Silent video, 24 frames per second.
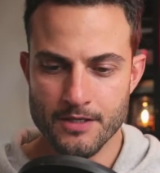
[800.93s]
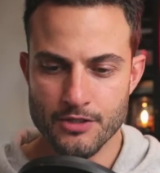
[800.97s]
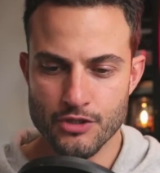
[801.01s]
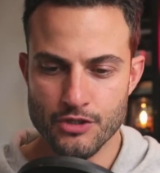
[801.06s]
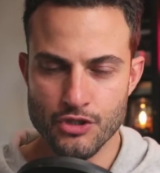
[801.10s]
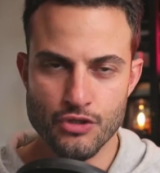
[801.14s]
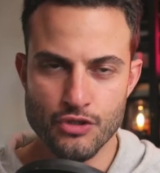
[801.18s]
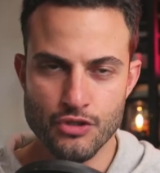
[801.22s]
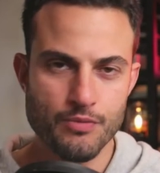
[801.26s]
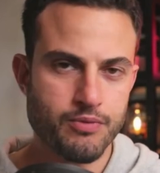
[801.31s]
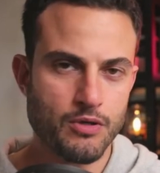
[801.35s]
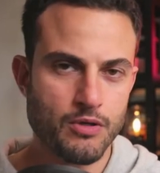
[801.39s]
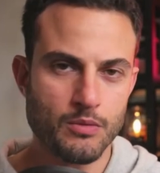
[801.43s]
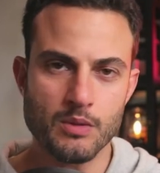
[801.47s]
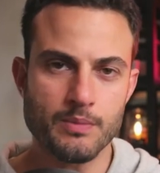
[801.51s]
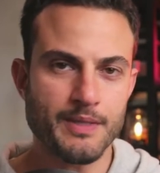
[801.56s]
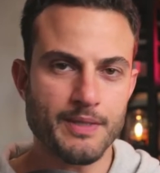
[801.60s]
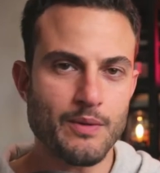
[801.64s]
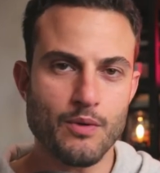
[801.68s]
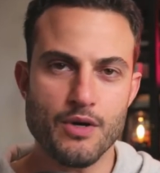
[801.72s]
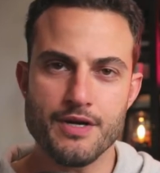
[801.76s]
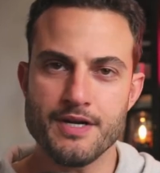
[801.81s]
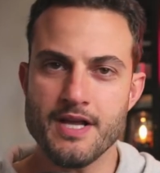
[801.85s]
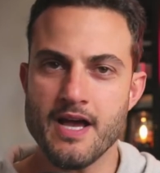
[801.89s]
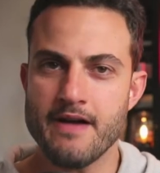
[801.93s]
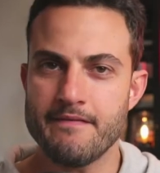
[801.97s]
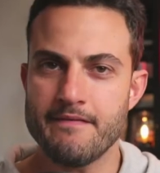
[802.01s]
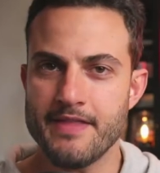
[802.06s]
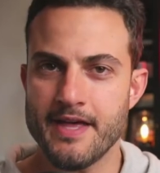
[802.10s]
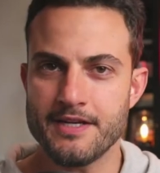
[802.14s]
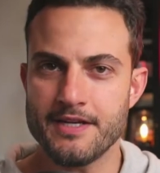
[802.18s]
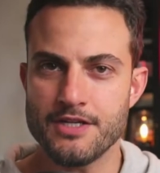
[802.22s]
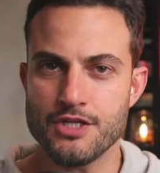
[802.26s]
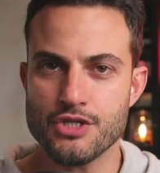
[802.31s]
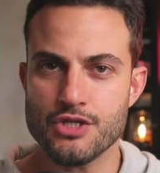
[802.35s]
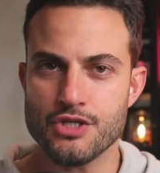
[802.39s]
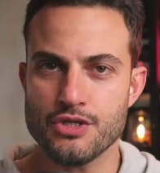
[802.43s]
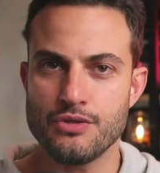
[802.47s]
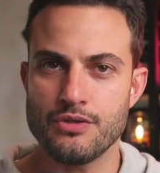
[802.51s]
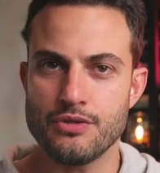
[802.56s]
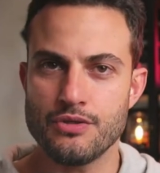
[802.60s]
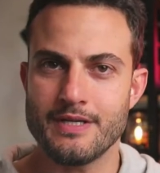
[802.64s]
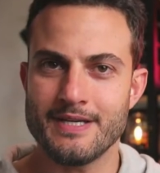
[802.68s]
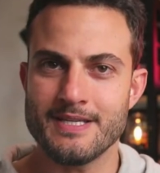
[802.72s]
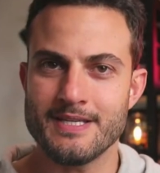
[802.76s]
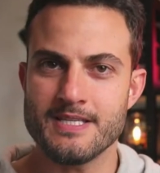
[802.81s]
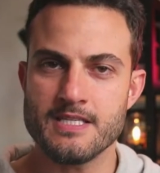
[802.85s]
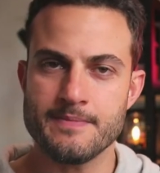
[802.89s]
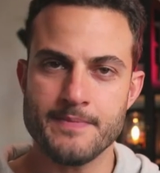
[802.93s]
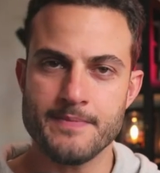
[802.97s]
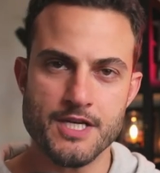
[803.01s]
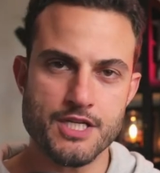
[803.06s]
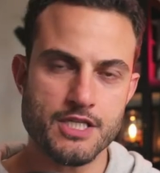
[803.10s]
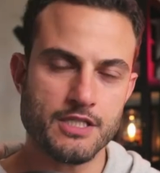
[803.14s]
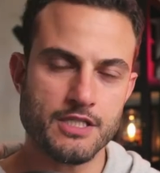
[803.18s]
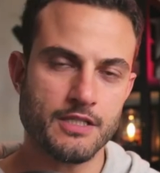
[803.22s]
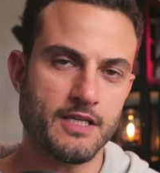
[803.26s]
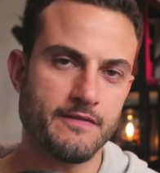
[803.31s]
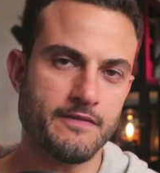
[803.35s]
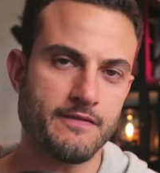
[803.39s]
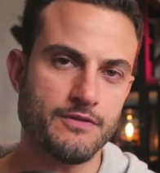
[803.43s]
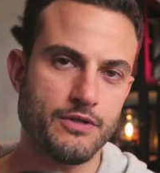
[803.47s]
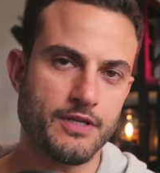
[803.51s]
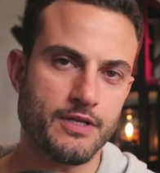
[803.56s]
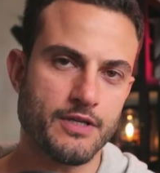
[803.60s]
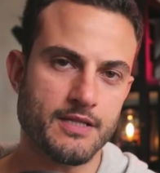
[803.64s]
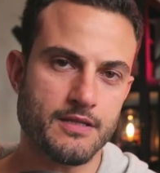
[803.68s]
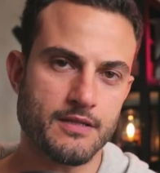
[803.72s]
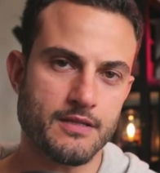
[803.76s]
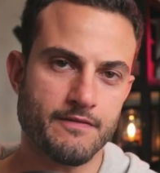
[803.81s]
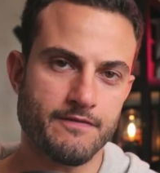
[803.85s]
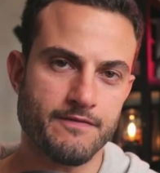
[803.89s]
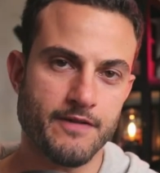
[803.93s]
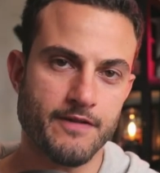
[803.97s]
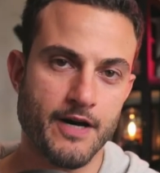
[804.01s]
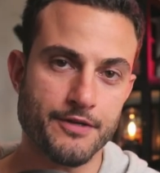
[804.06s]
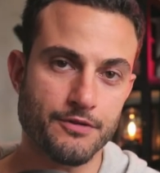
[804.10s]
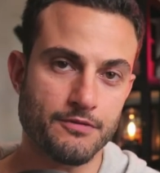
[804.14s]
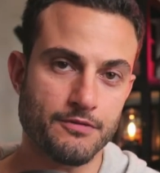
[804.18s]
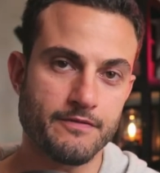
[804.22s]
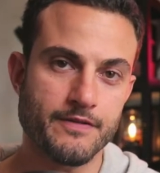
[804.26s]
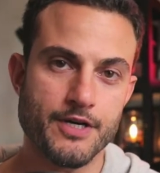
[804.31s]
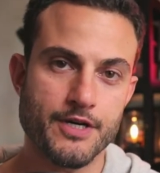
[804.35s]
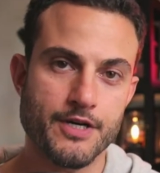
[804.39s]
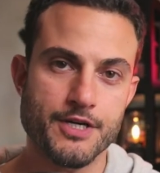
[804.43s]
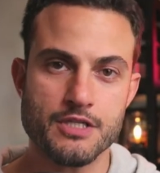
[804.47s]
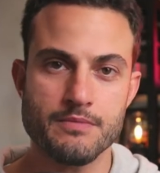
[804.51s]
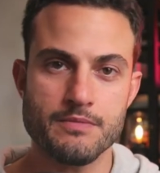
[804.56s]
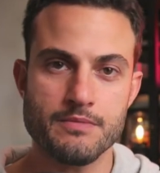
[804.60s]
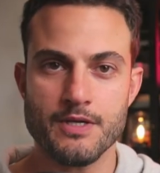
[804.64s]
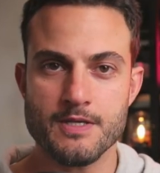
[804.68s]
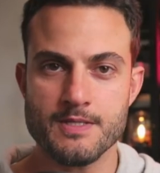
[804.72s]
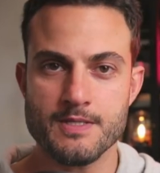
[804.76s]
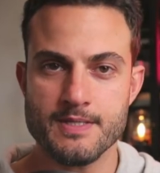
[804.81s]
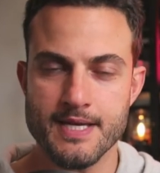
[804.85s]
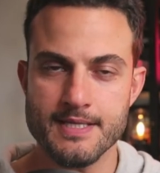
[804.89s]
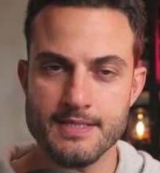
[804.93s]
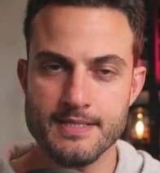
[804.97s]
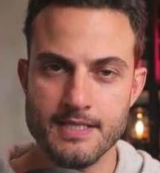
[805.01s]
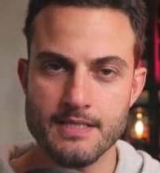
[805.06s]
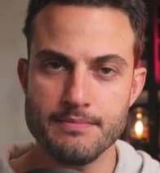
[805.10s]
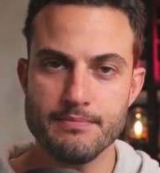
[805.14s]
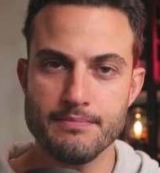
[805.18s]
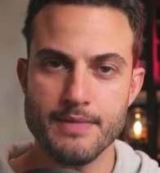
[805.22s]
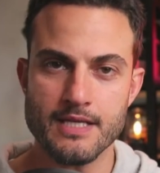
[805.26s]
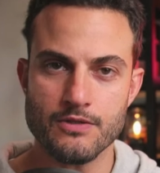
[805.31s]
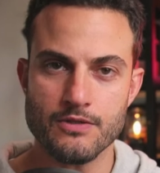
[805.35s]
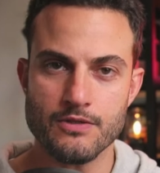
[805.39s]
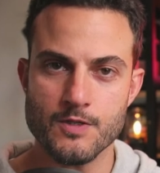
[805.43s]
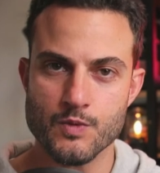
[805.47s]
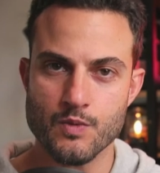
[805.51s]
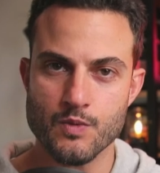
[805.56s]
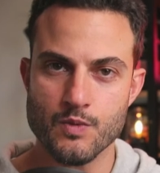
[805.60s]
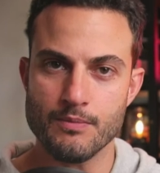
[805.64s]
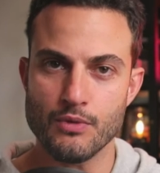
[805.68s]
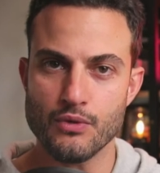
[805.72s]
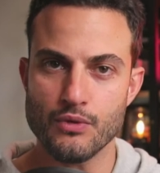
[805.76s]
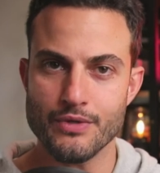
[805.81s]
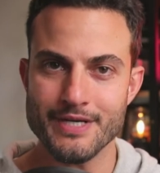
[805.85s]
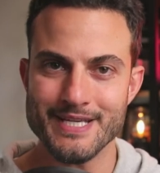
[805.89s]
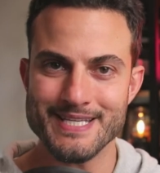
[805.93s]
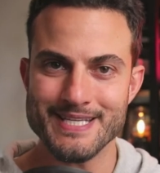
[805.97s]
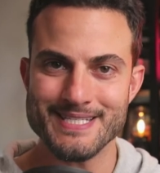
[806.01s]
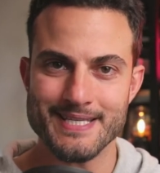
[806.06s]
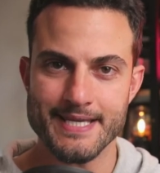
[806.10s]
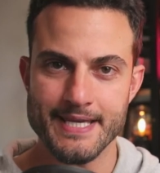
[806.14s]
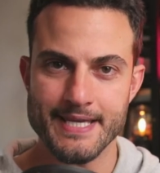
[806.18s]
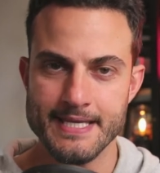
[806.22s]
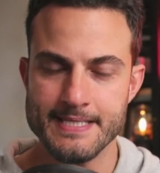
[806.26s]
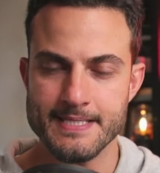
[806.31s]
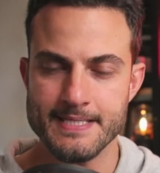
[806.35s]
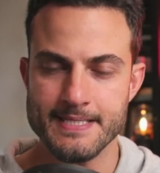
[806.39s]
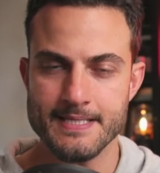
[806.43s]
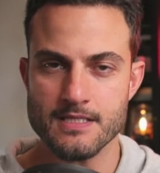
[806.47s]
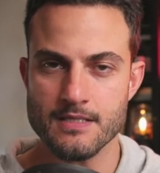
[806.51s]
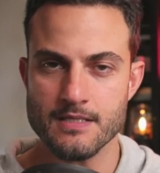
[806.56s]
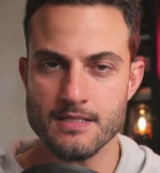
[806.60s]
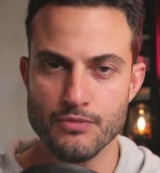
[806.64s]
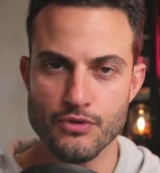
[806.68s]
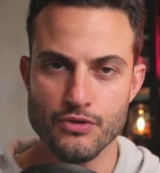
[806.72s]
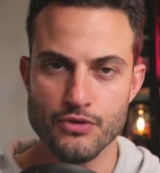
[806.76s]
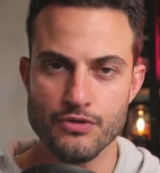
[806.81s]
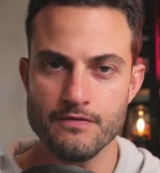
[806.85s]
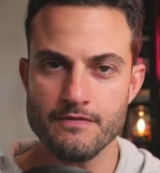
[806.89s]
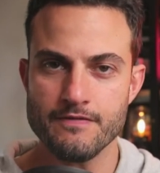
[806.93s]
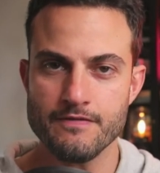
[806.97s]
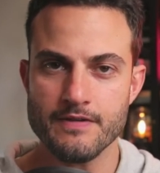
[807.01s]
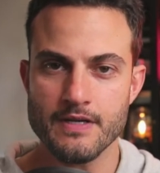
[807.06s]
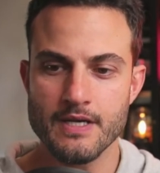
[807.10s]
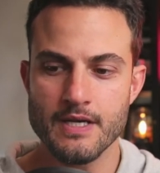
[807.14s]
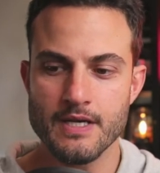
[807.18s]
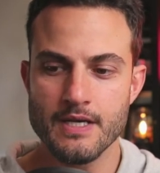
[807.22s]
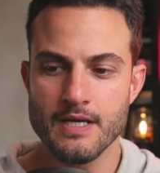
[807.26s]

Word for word: You probably won't have that issue, especially if you get the final version because they did make those rubber rings easier to move.